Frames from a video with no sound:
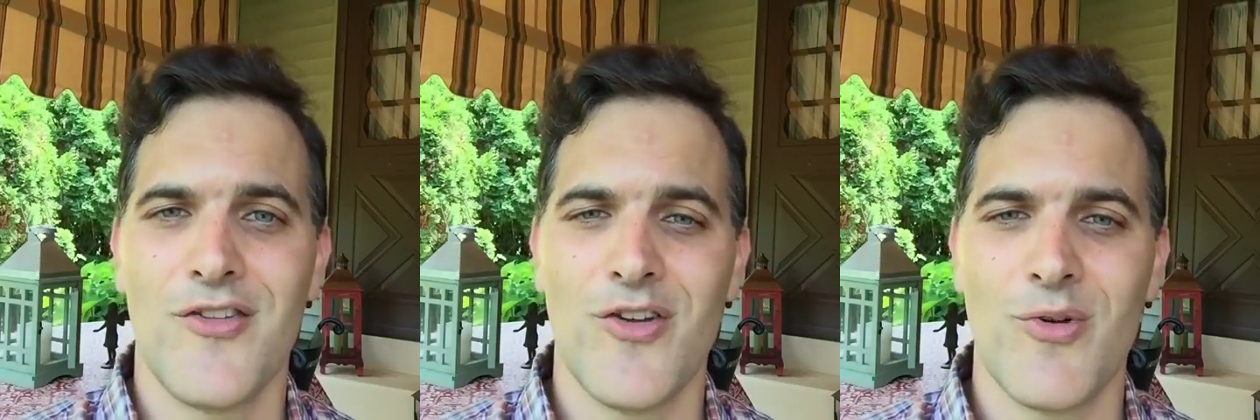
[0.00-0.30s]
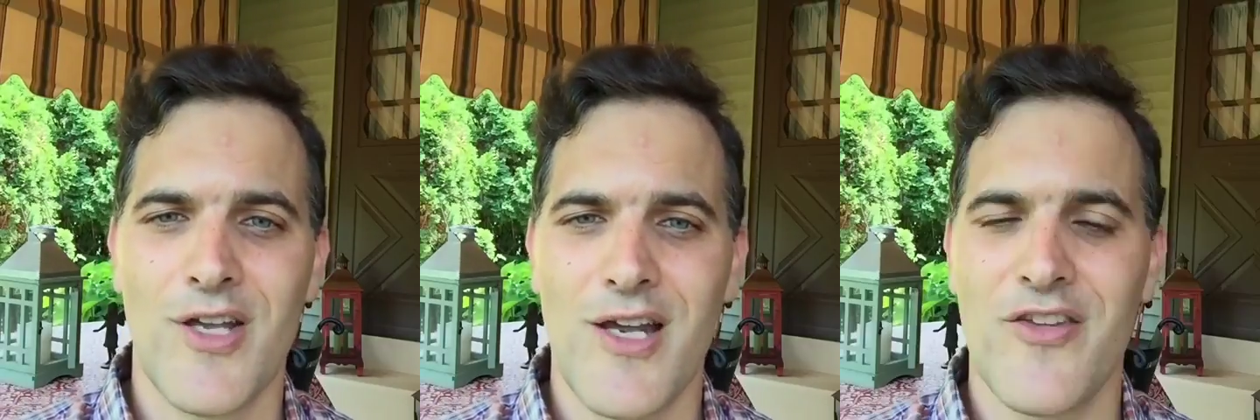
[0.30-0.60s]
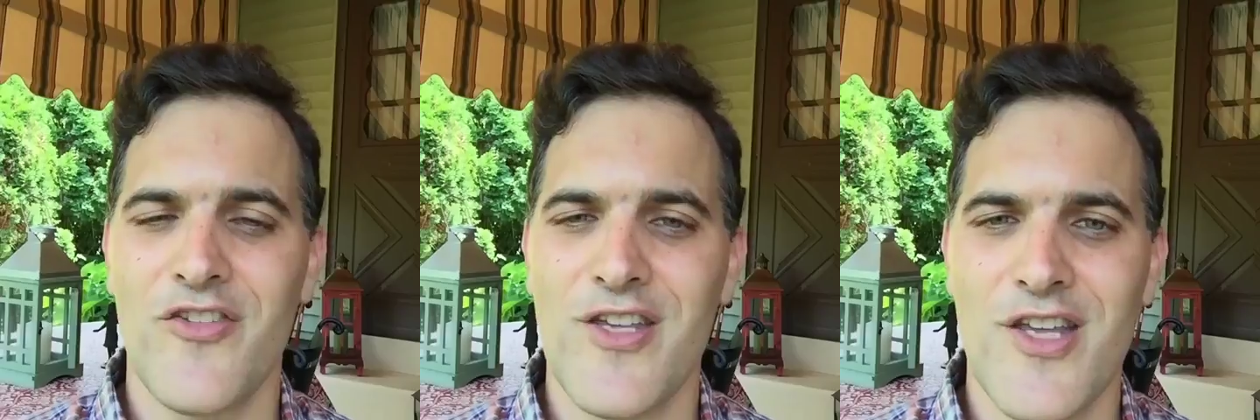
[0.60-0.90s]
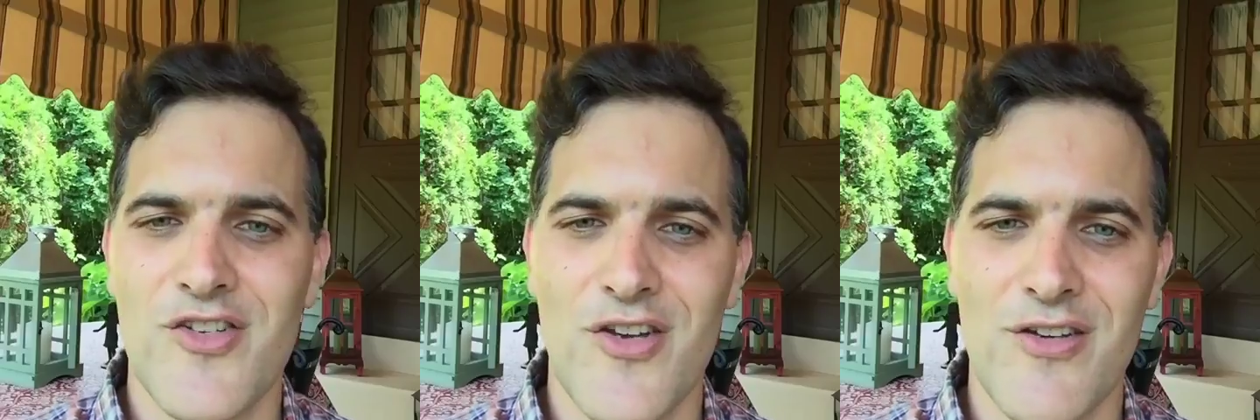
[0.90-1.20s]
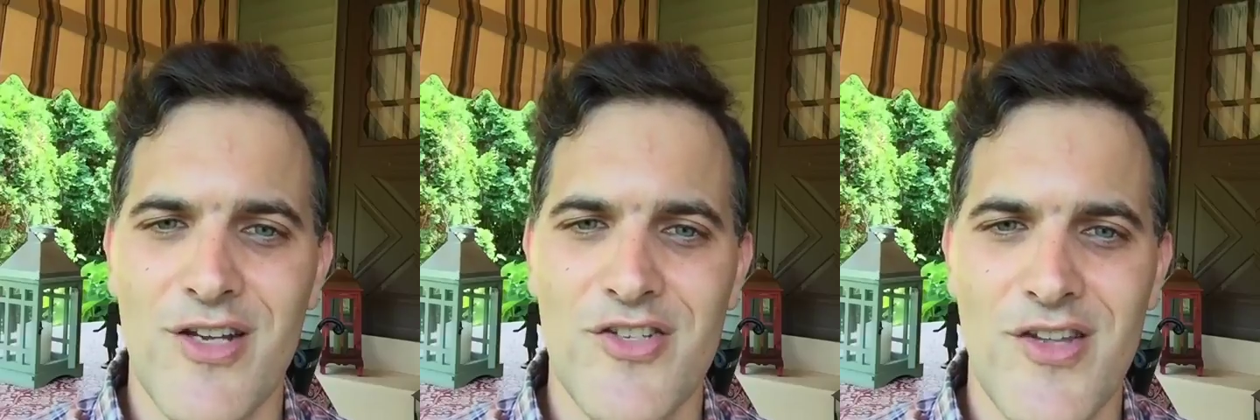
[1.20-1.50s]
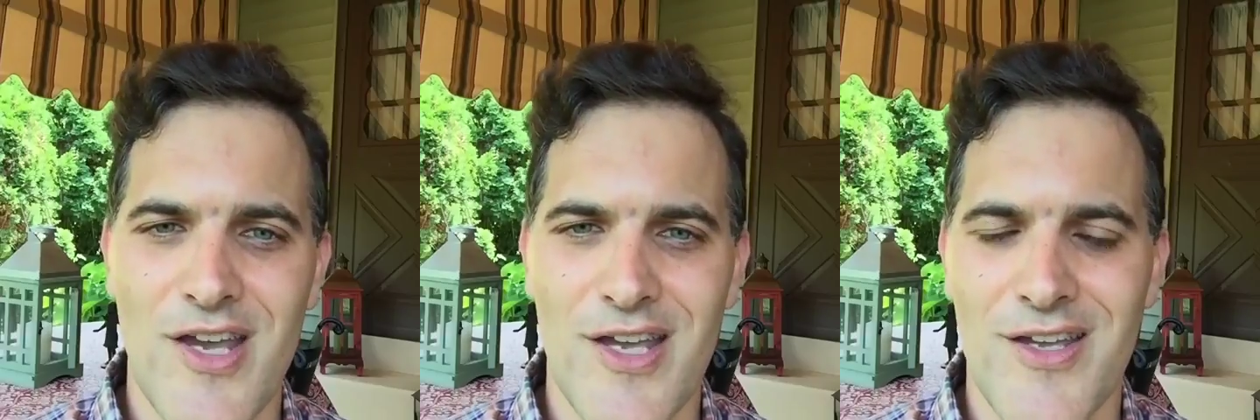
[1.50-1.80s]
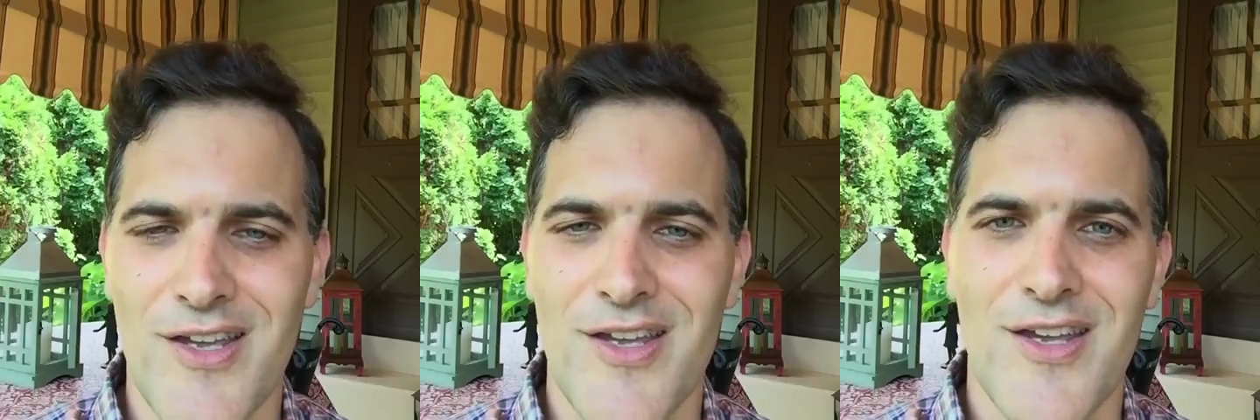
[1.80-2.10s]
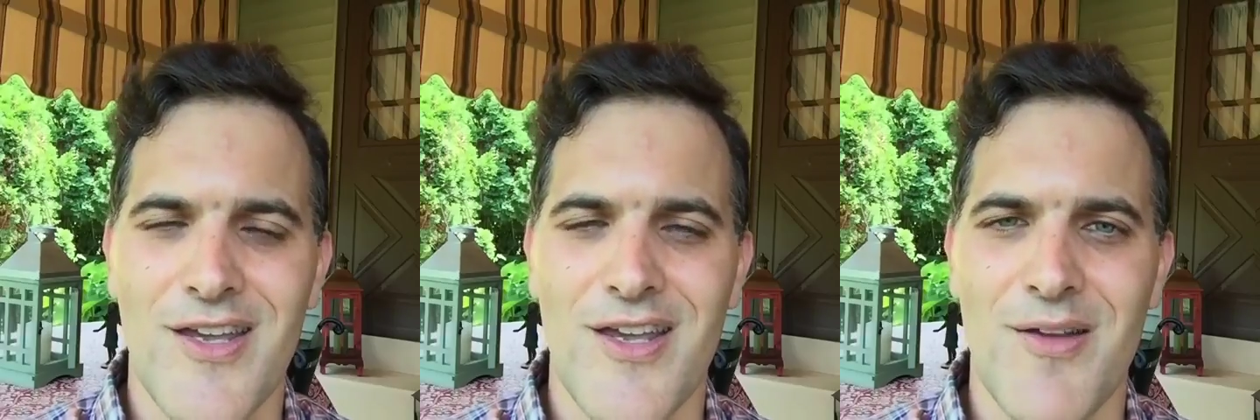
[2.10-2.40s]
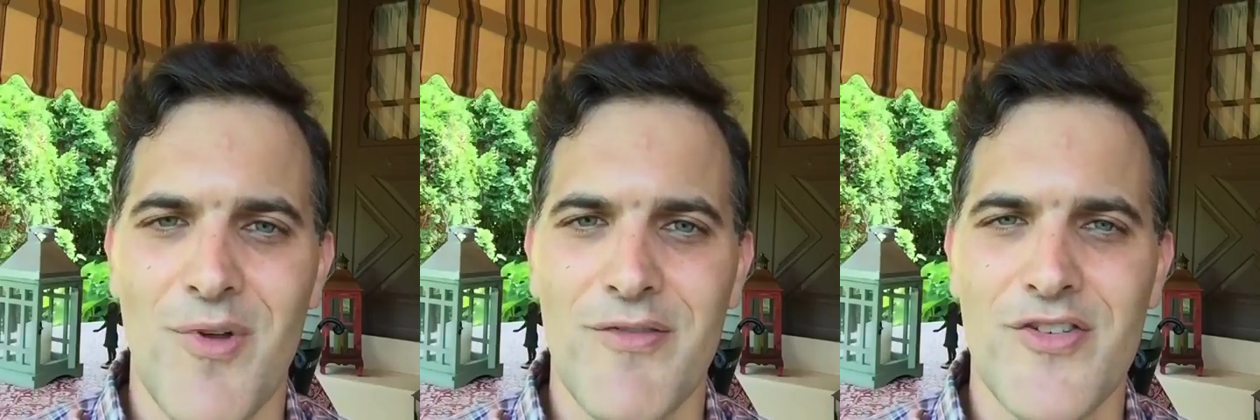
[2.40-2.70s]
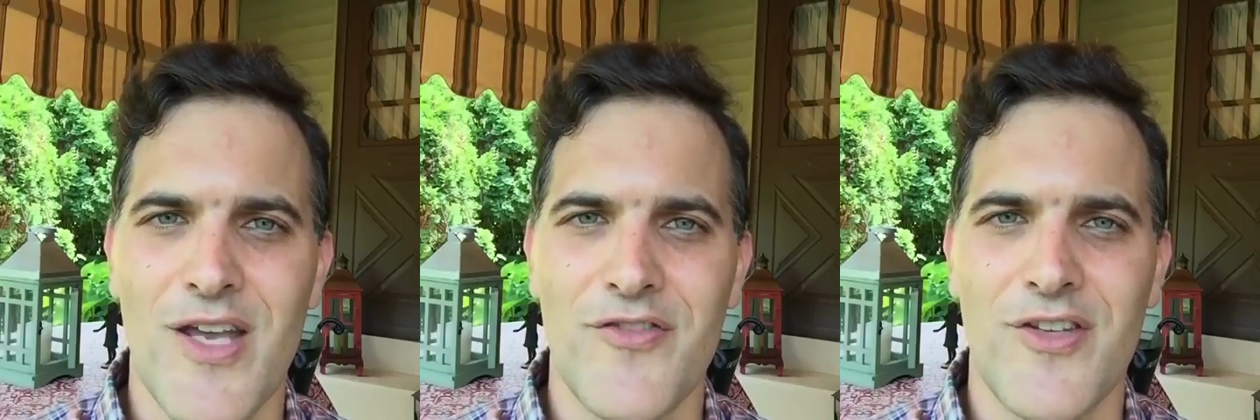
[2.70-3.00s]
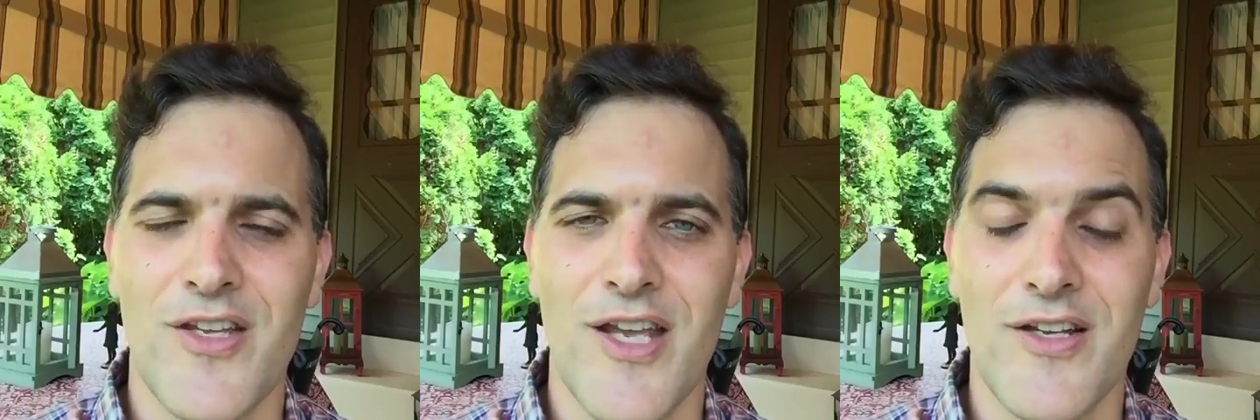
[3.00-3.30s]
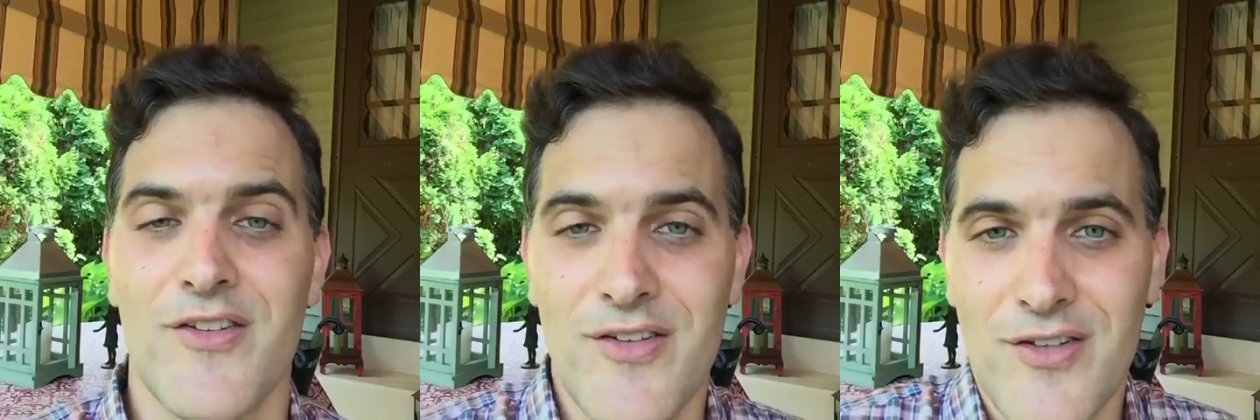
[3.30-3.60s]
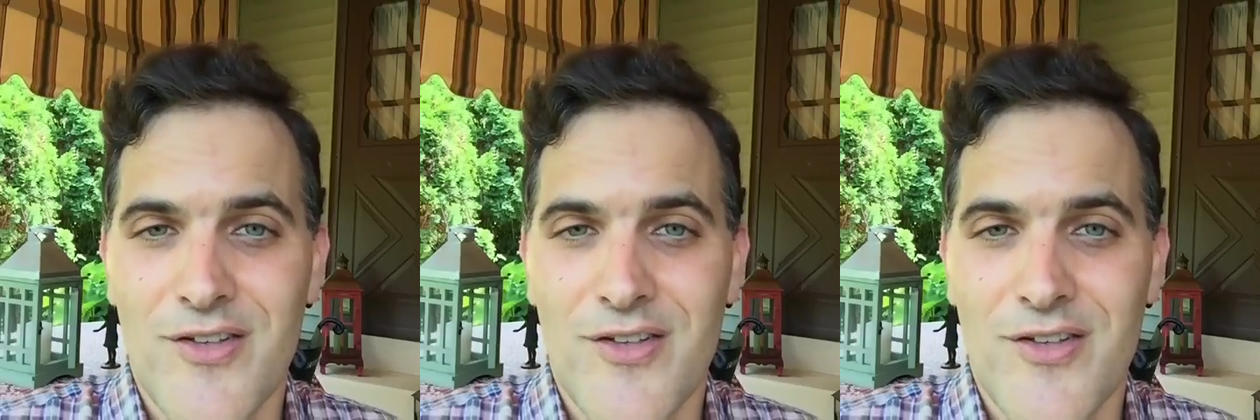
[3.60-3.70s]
so we're kind of seeing each other each day, and we have a chance to connect